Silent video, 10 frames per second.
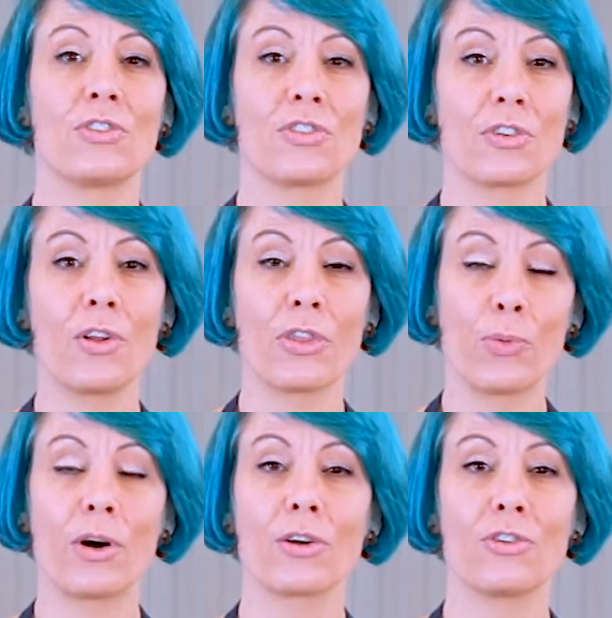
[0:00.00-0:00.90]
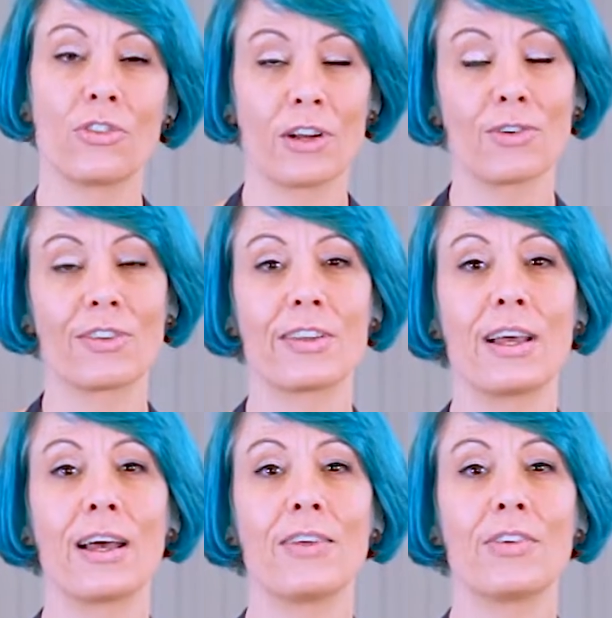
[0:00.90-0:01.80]
to salt the water generously
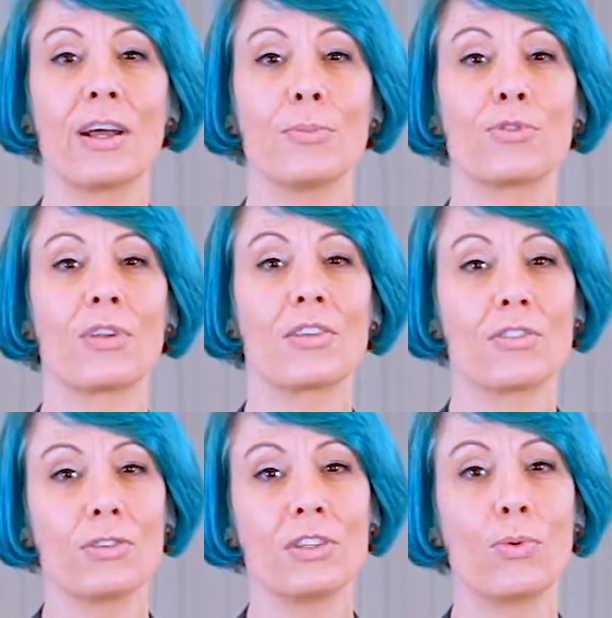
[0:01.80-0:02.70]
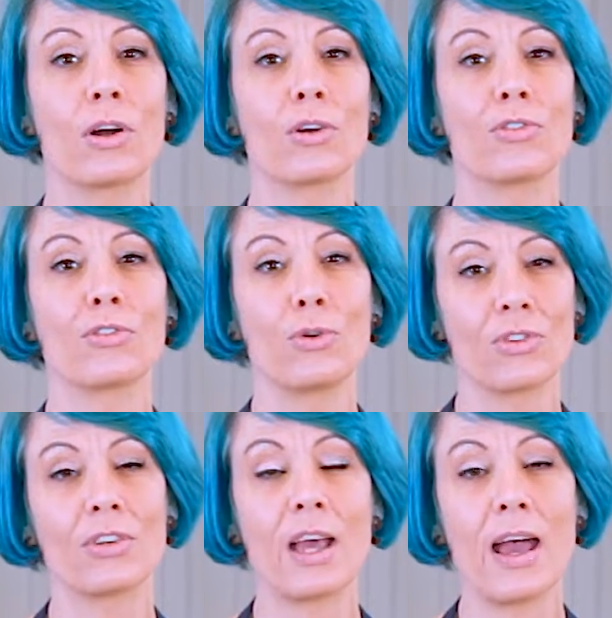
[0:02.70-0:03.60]
ahead of time so that salty water
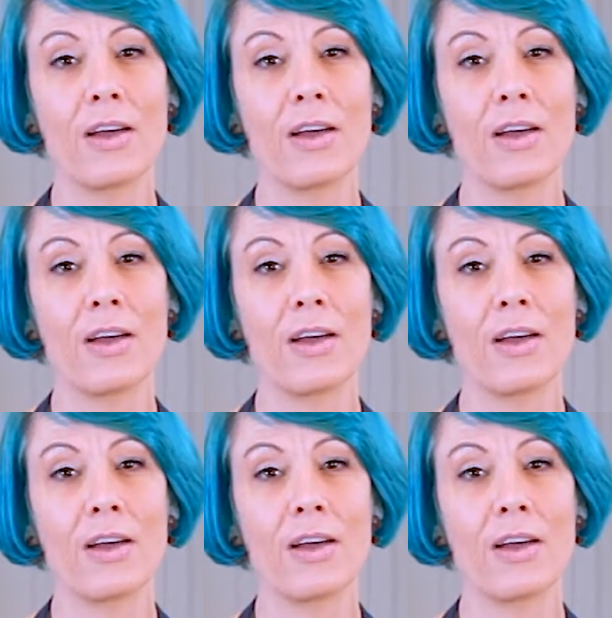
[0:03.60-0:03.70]
soaks into